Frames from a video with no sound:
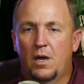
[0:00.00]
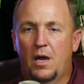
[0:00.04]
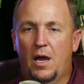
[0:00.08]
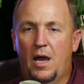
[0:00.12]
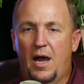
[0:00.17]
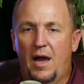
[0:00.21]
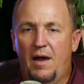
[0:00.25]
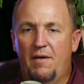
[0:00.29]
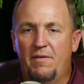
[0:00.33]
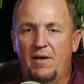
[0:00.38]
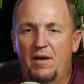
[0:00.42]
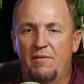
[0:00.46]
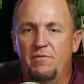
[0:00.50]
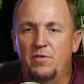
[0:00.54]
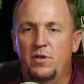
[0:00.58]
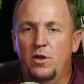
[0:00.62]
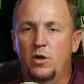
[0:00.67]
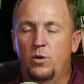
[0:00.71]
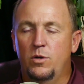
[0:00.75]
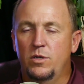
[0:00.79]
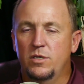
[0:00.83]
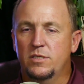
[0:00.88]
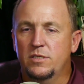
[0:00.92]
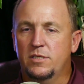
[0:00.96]
I've
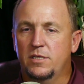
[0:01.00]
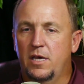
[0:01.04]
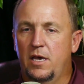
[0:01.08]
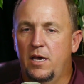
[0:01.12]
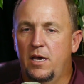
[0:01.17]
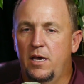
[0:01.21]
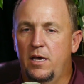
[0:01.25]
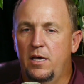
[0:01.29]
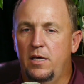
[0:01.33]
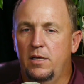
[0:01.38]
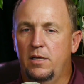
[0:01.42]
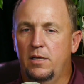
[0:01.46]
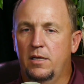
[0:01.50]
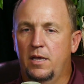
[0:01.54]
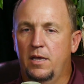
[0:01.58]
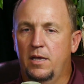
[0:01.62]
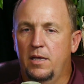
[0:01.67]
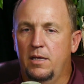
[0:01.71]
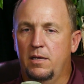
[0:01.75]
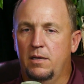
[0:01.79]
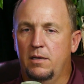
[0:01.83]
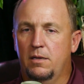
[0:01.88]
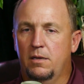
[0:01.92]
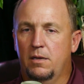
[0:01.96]
noticed that,
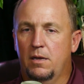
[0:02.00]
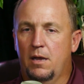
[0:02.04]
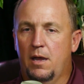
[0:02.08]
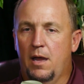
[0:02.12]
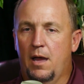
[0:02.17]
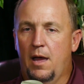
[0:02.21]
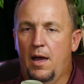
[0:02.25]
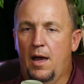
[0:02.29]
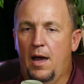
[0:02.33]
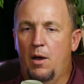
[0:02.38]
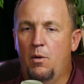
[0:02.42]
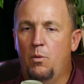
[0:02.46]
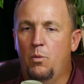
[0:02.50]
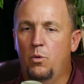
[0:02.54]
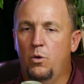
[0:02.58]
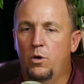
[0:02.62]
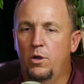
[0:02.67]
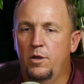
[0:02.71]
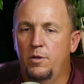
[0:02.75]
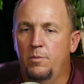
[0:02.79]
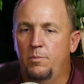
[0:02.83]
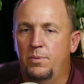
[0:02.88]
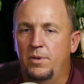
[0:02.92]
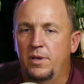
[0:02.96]
like, I want
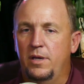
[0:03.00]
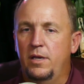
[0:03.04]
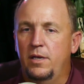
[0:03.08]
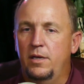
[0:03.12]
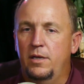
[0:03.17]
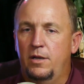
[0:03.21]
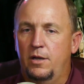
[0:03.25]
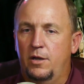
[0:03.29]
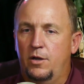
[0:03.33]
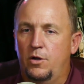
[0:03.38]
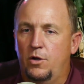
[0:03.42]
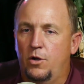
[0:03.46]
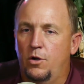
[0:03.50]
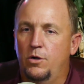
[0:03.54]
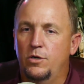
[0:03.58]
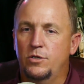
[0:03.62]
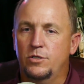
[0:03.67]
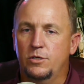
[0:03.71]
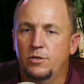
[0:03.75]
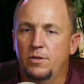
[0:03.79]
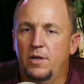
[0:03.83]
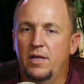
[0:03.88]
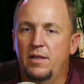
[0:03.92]
to be an encourager.